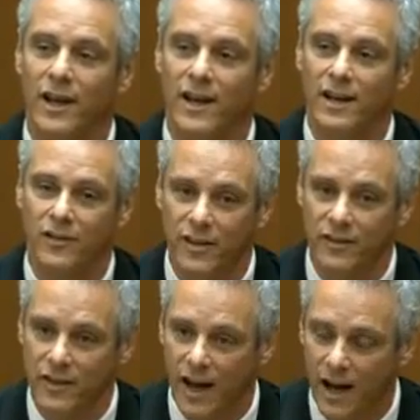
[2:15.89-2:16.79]
and
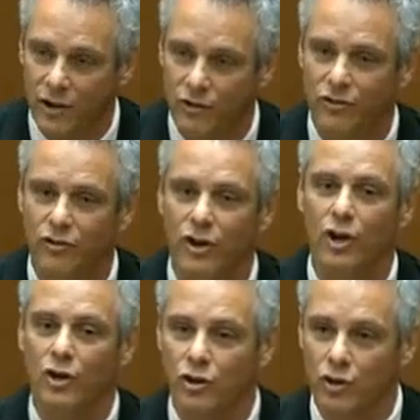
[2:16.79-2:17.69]
anesthesiologists
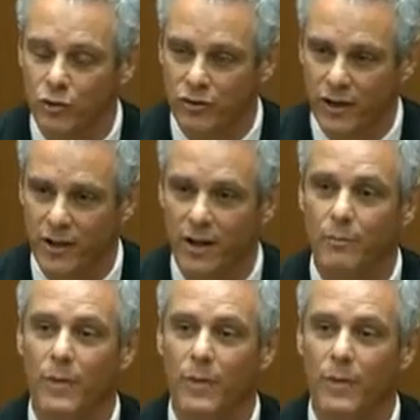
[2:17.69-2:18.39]
use it.